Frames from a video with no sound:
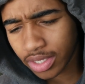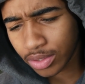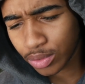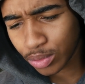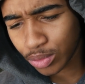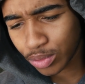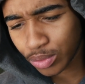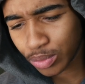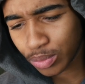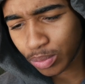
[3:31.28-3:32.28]
do
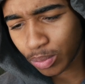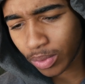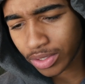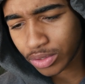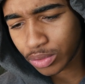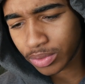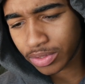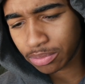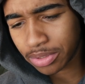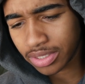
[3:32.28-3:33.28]
you want to
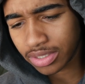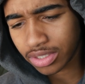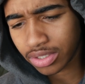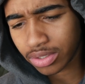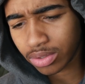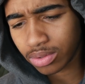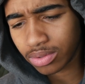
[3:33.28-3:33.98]
still be a girl?